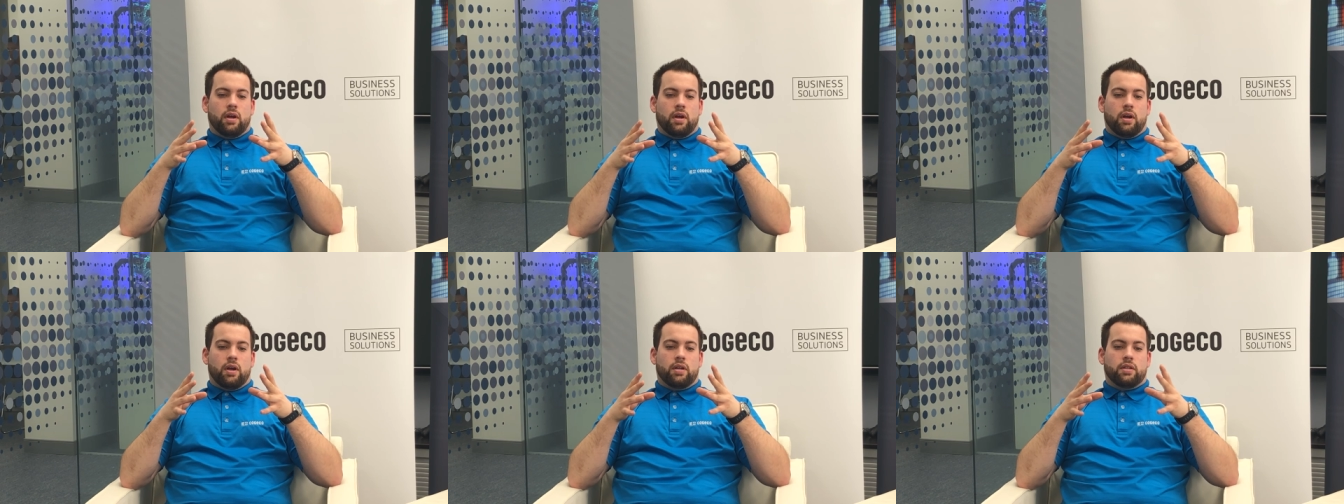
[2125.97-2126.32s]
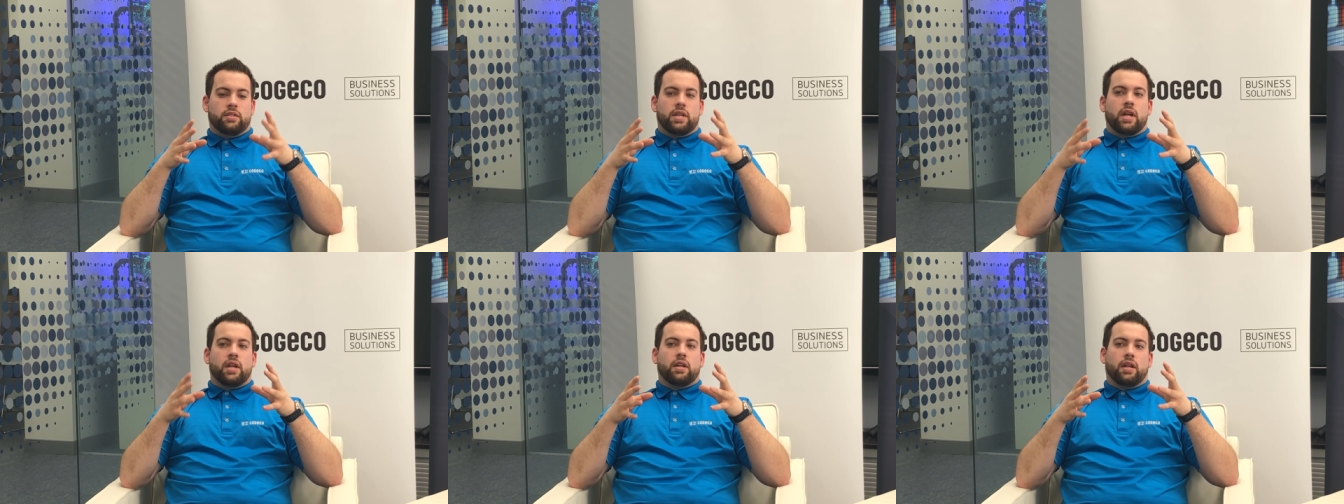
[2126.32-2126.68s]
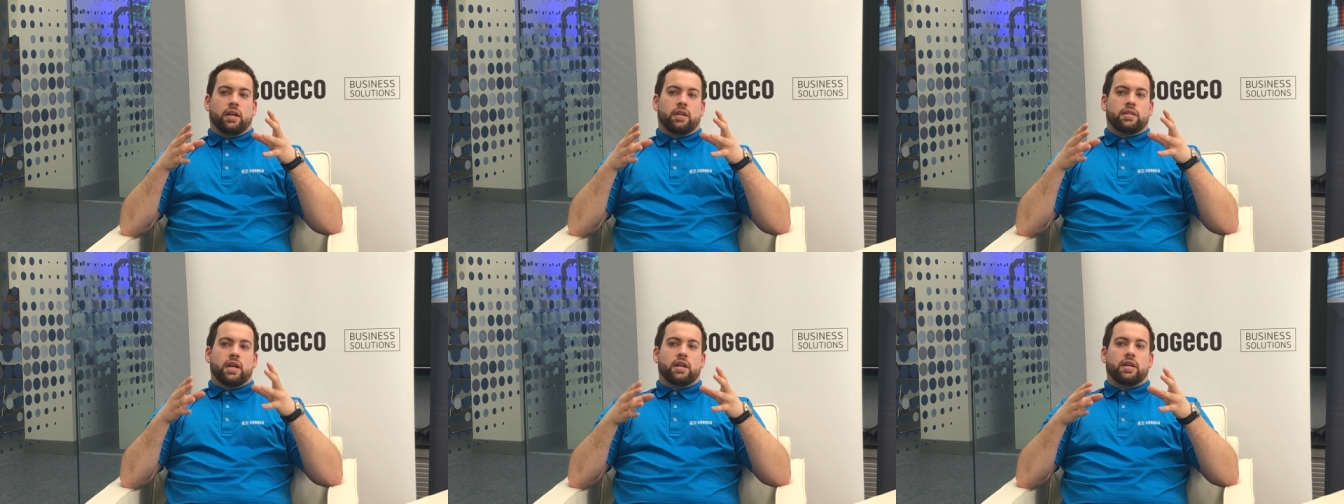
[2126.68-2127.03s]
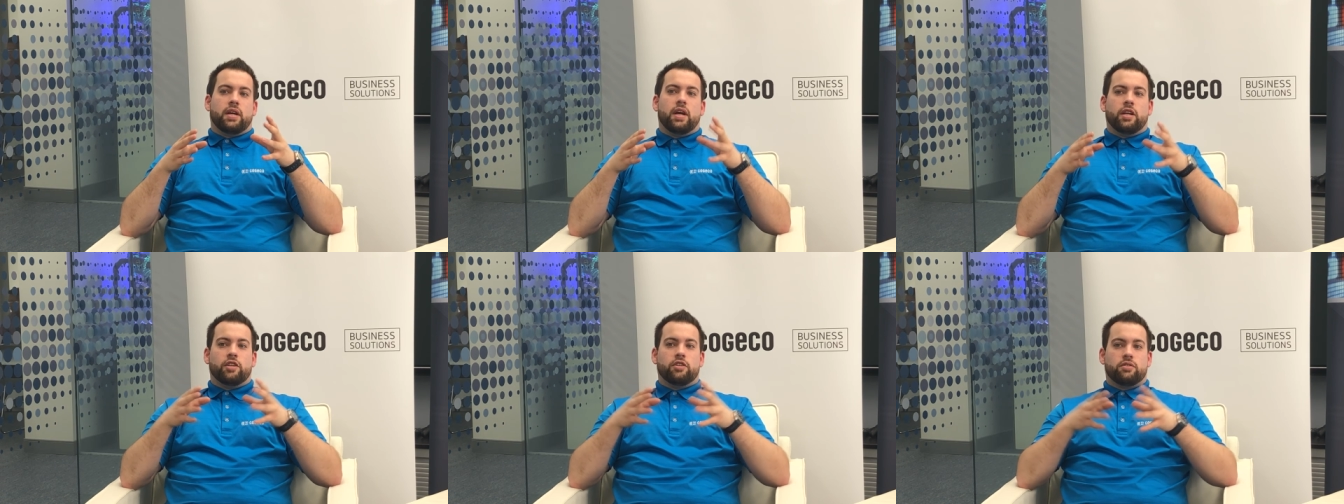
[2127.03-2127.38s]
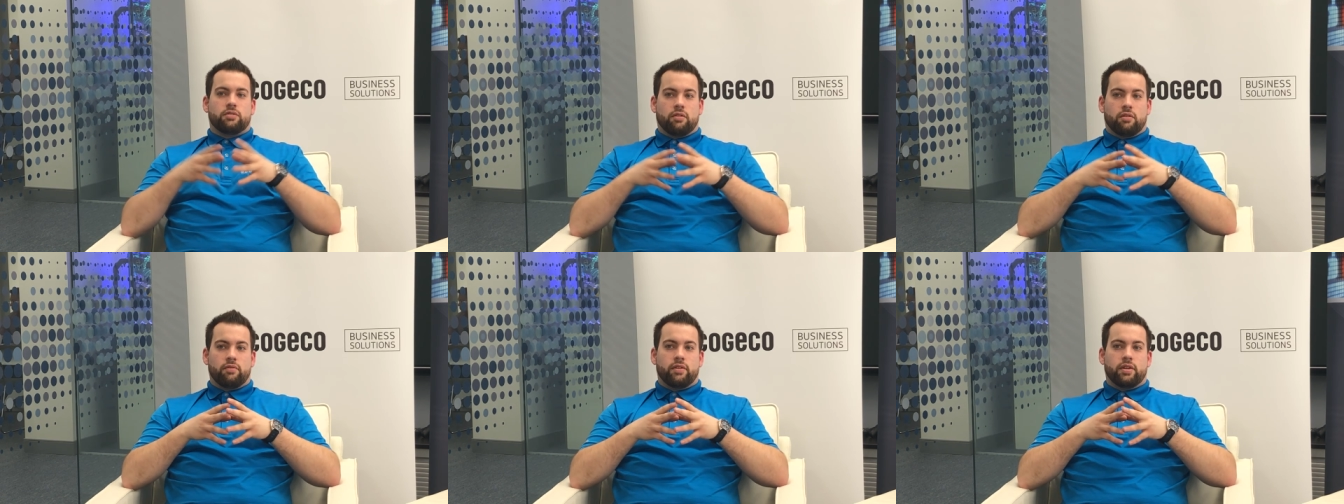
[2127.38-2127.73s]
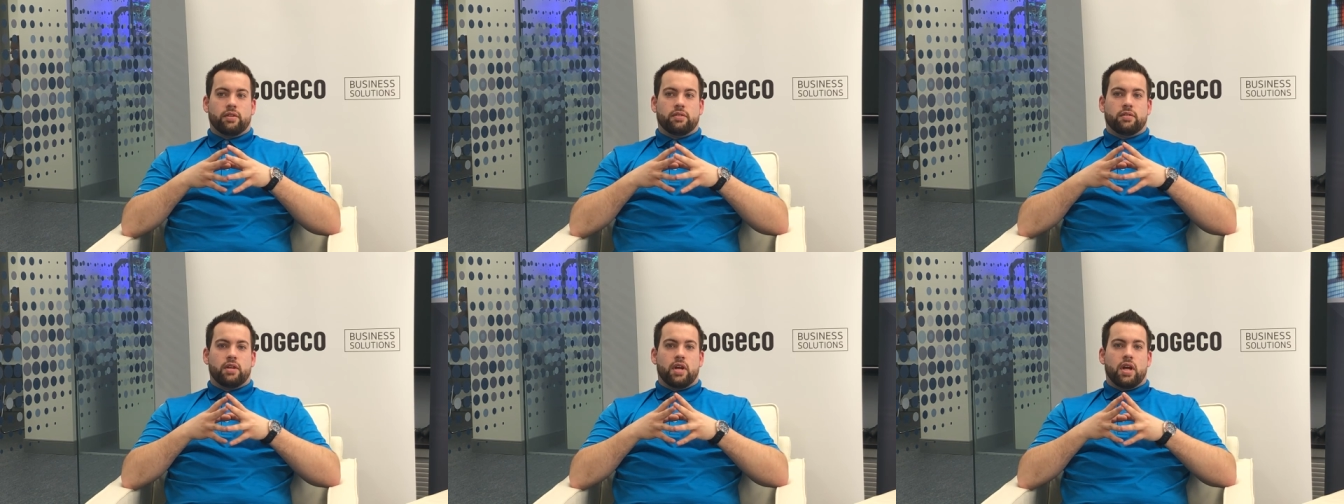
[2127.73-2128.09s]
uh, de like dedicated
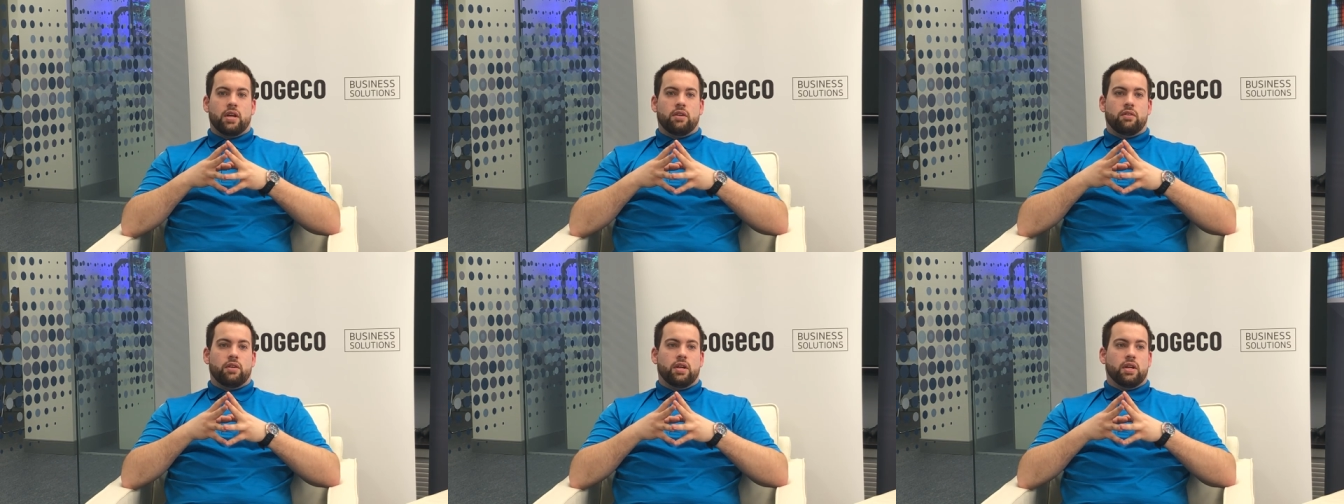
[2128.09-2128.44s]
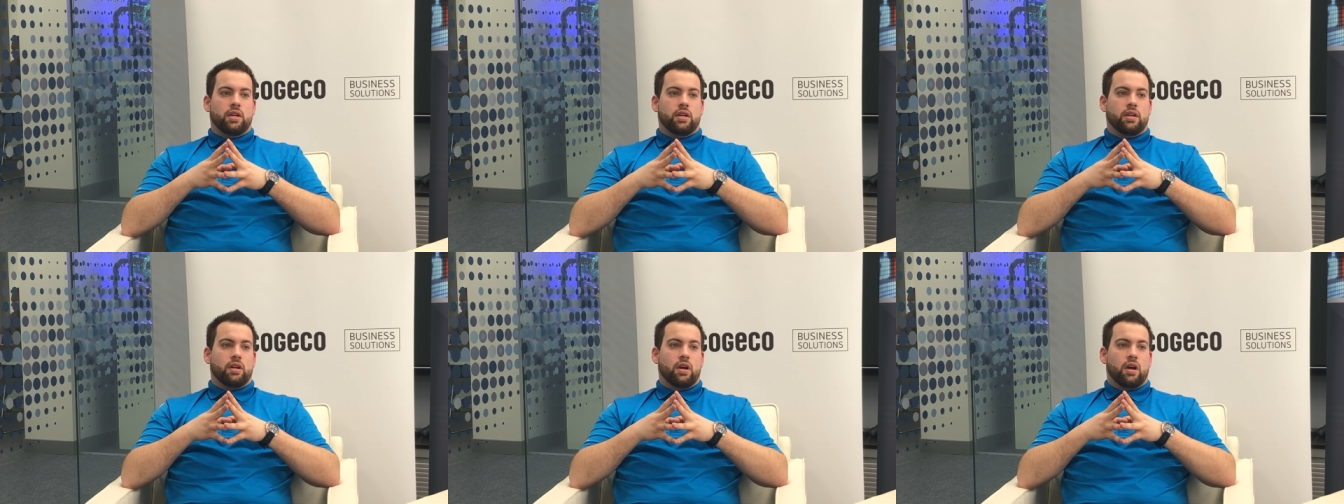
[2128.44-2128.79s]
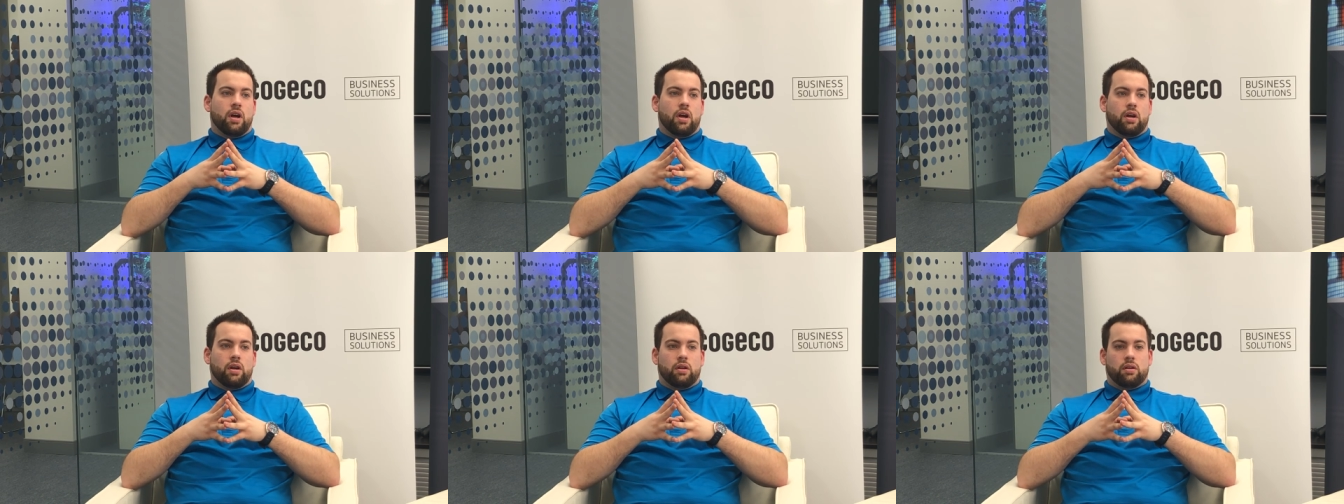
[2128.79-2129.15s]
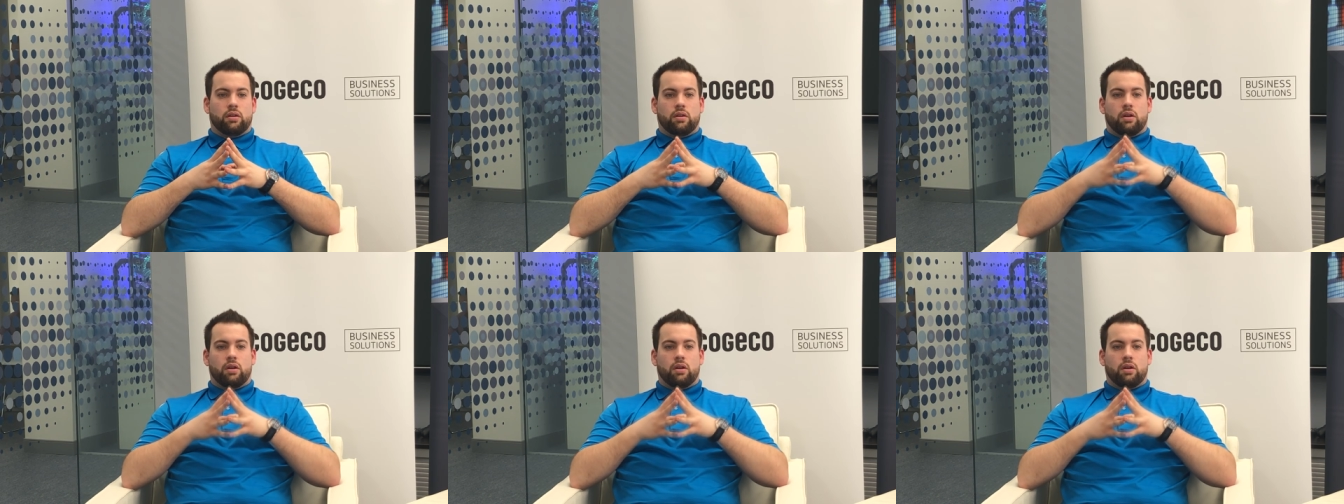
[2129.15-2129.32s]
service and you need uh,